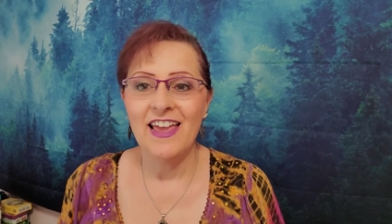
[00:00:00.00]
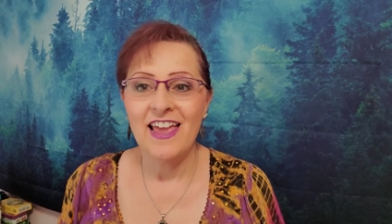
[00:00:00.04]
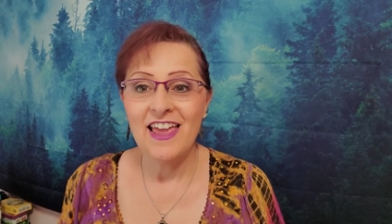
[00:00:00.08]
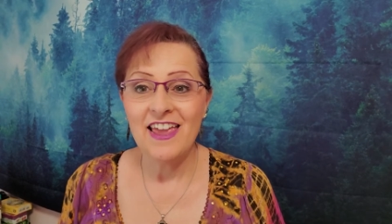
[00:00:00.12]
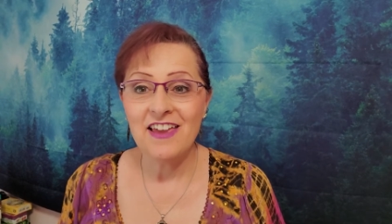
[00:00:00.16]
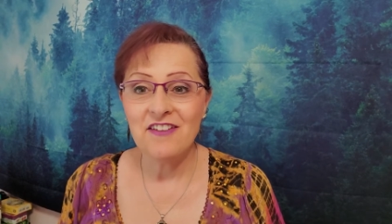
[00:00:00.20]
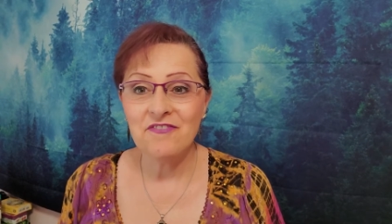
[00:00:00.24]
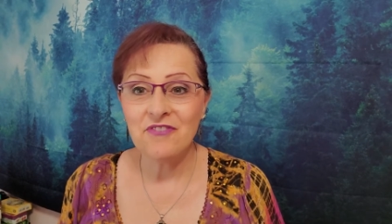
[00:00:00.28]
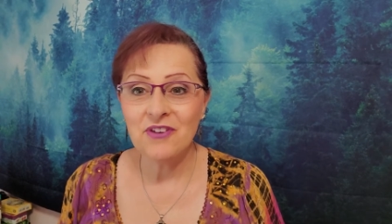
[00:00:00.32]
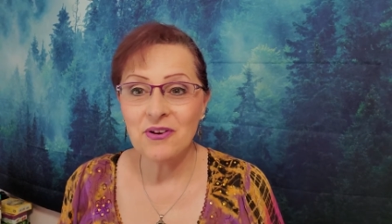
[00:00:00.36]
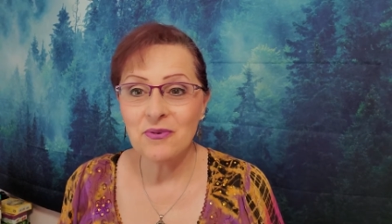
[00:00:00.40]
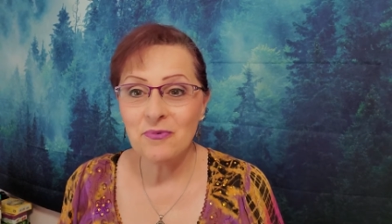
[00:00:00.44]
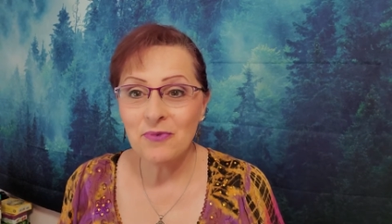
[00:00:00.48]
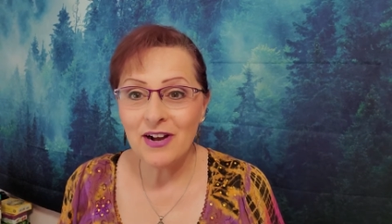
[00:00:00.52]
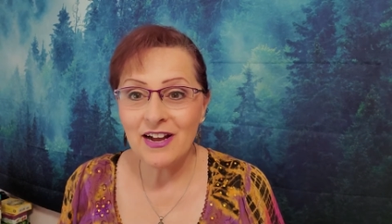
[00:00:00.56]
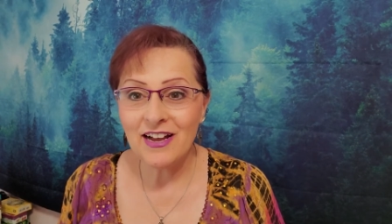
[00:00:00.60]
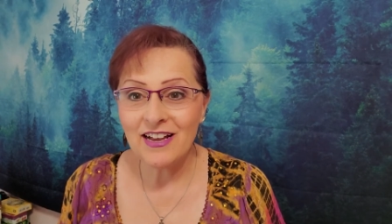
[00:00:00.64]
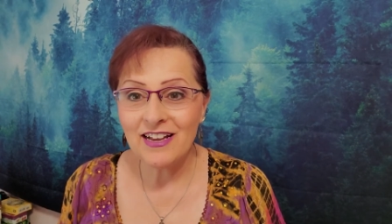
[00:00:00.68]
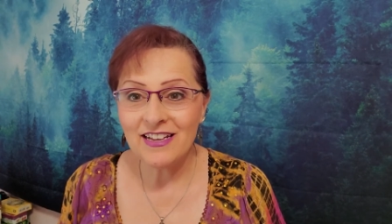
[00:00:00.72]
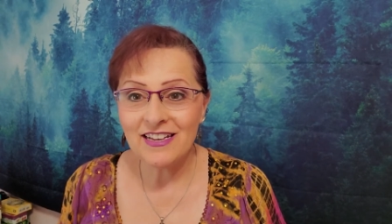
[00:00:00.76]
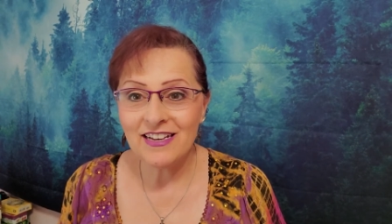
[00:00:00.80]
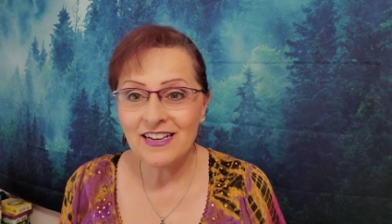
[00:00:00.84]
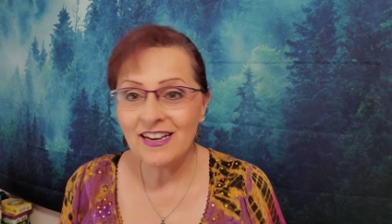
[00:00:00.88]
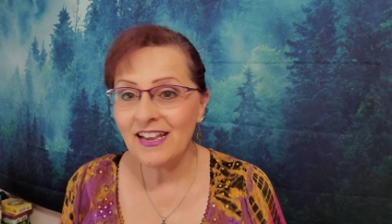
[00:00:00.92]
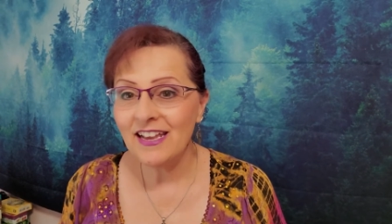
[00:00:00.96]
Hey
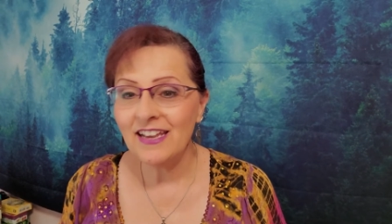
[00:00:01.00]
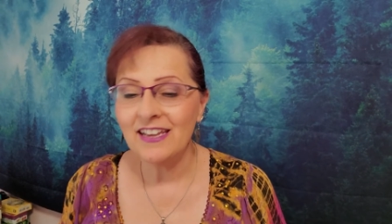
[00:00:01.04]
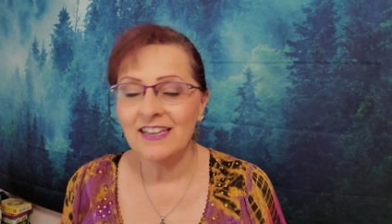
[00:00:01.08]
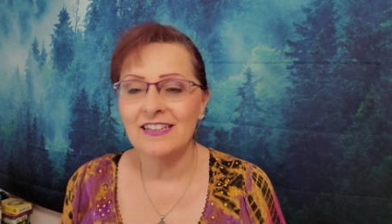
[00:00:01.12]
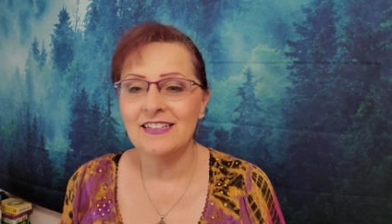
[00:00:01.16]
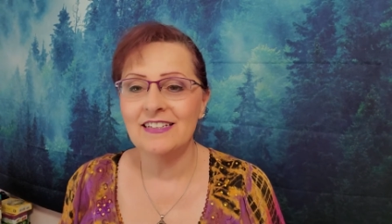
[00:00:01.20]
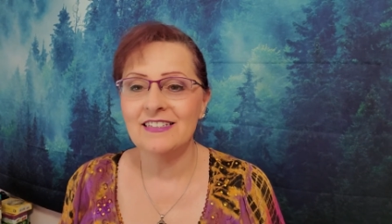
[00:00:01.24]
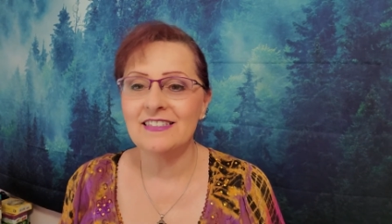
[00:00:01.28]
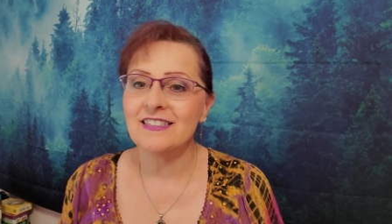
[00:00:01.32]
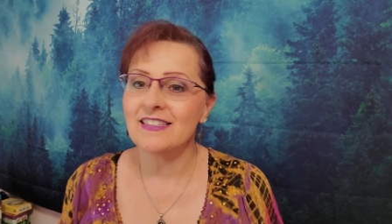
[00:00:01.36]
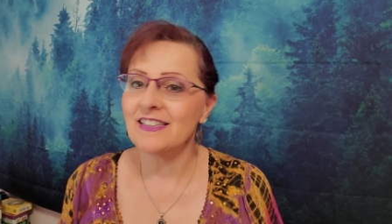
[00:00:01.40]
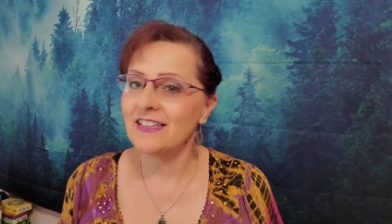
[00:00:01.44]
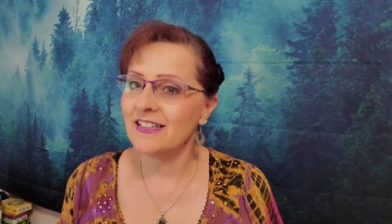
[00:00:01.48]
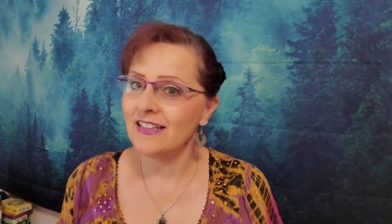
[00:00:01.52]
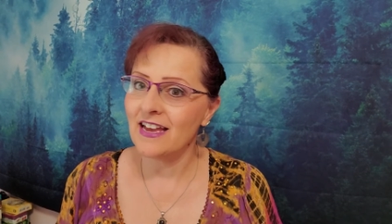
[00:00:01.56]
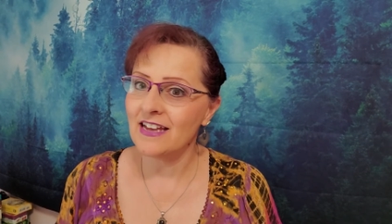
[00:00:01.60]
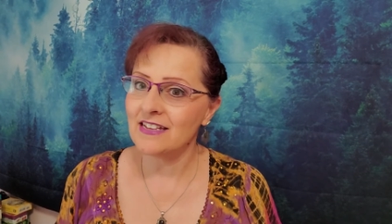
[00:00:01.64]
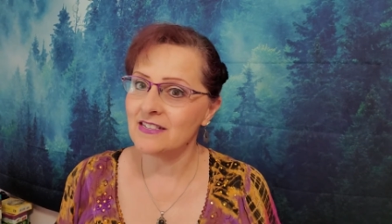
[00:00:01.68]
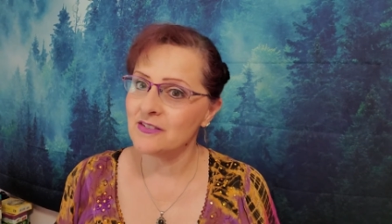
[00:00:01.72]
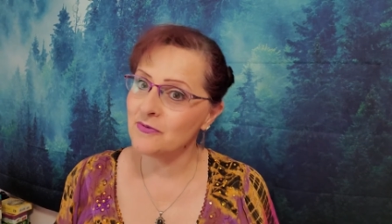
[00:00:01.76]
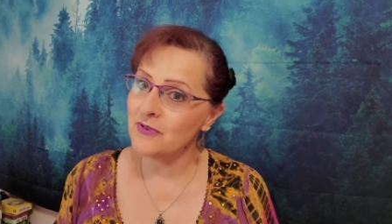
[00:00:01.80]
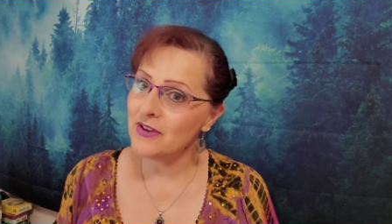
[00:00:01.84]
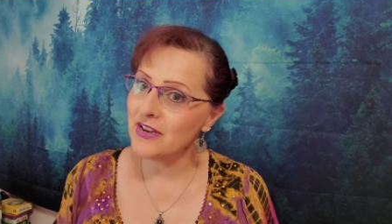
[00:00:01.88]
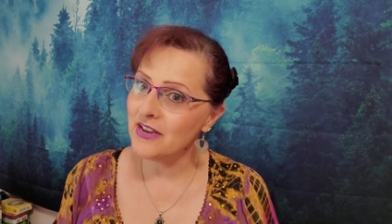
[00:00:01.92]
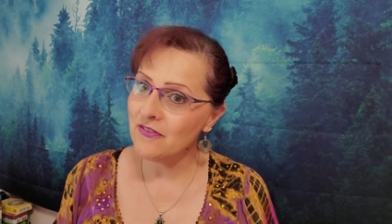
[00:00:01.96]
everyone, it's the
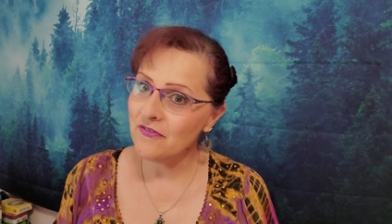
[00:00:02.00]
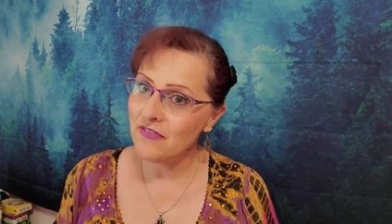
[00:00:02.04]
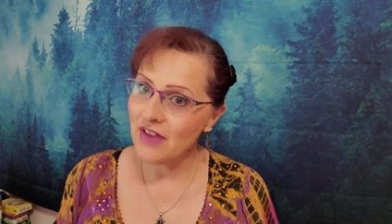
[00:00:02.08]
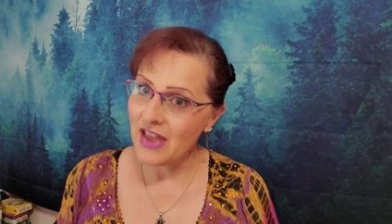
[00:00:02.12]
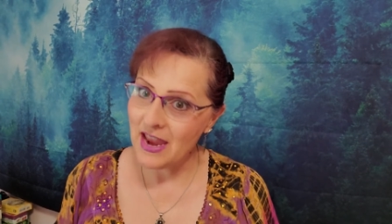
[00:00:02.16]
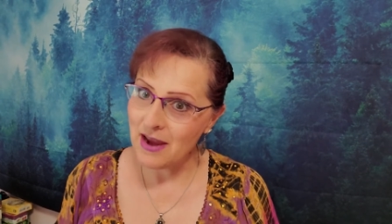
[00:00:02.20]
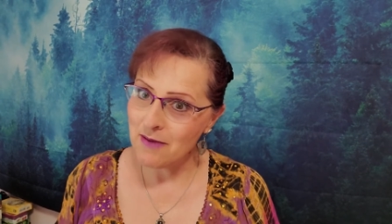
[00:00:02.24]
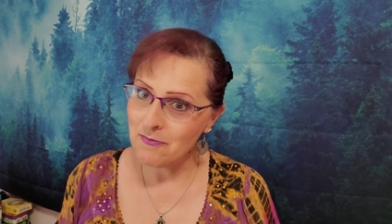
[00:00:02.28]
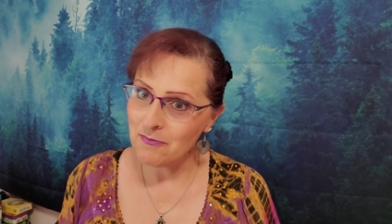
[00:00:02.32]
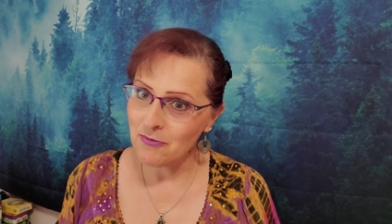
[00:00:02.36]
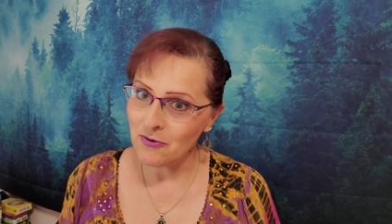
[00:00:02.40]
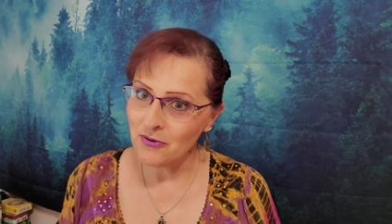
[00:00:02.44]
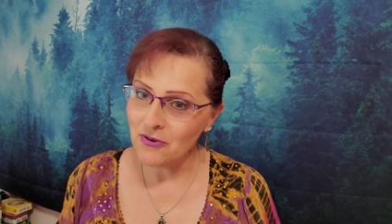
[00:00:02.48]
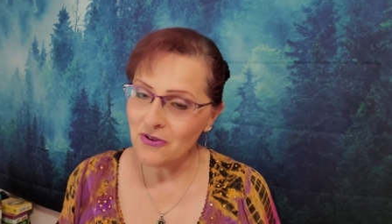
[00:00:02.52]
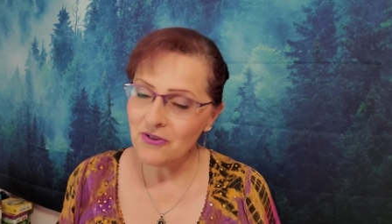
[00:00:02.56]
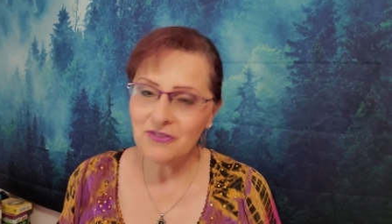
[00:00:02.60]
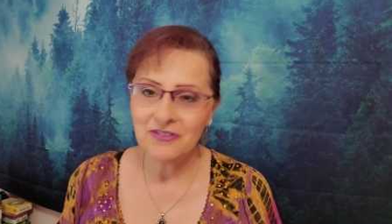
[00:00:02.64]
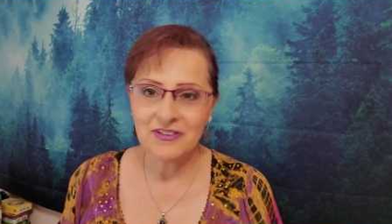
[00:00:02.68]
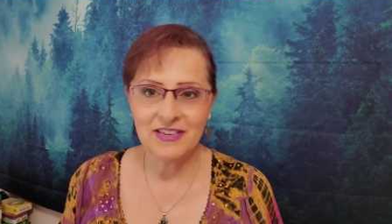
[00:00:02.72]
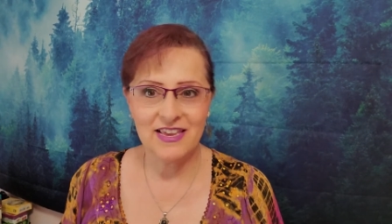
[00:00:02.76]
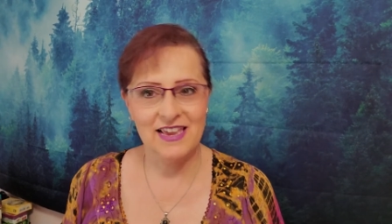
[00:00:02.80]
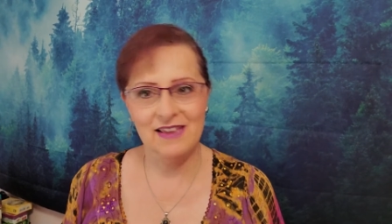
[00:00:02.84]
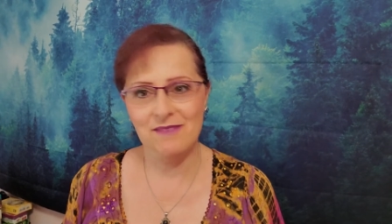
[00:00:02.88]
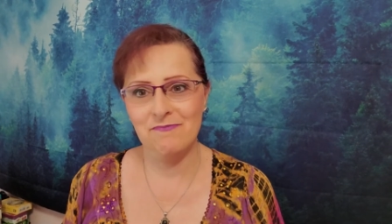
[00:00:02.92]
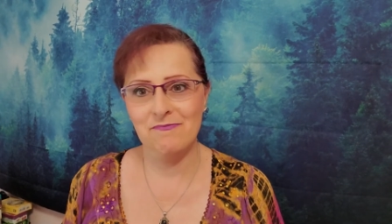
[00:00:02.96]
last week of
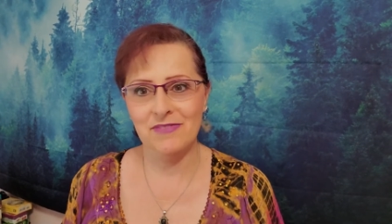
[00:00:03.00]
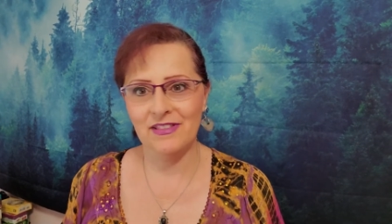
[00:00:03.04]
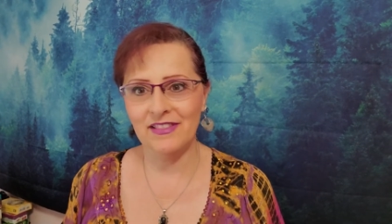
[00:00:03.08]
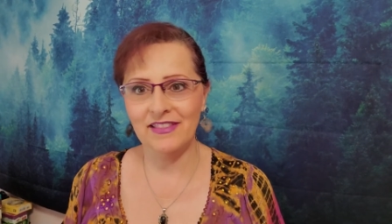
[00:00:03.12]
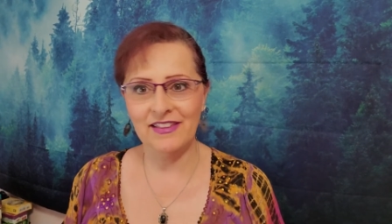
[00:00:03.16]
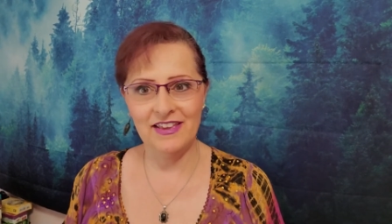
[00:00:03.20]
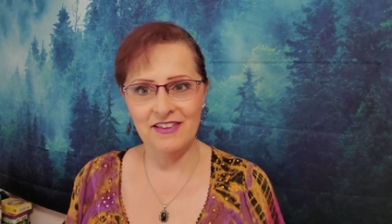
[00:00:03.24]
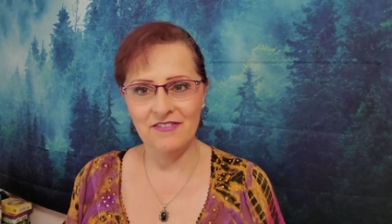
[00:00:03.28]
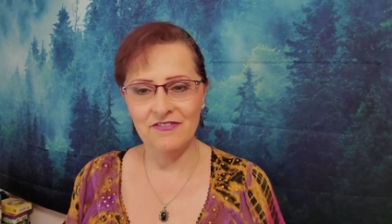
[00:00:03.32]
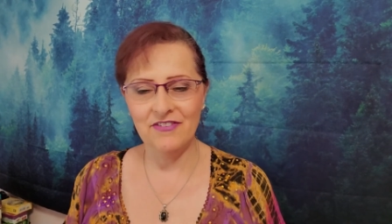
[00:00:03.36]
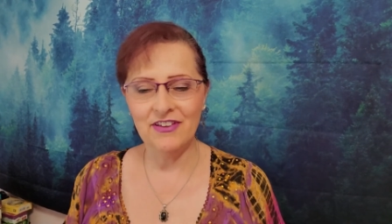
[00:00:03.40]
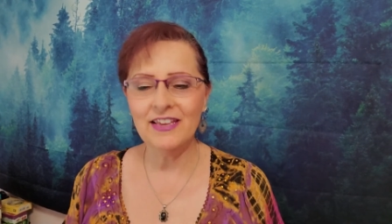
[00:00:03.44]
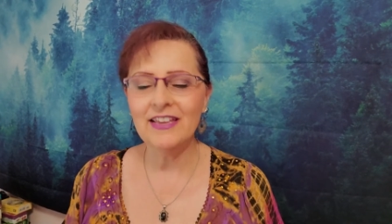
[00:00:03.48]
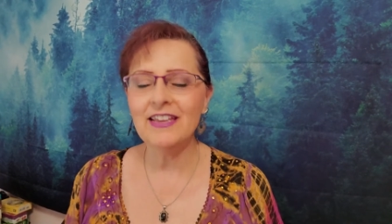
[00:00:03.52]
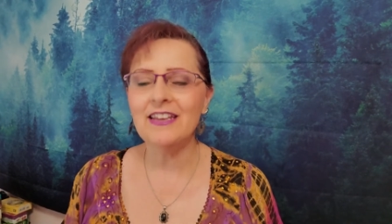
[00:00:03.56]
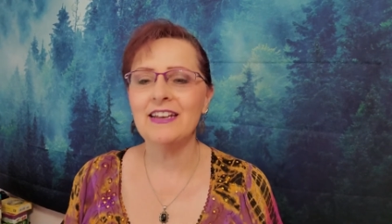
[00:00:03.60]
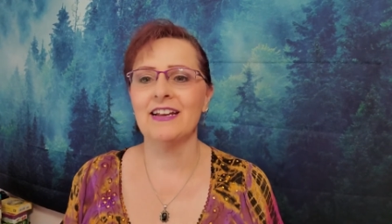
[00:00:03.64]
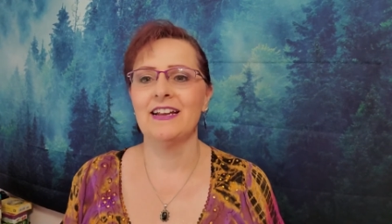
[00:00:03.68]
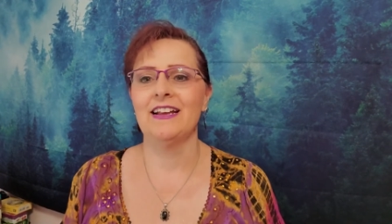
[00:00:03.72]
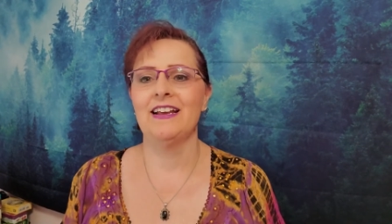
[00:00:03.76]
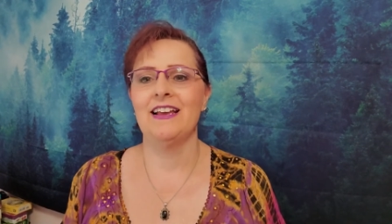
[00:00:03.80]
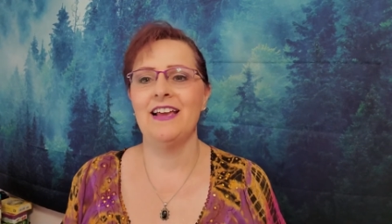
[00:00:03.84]
April, can't believe it,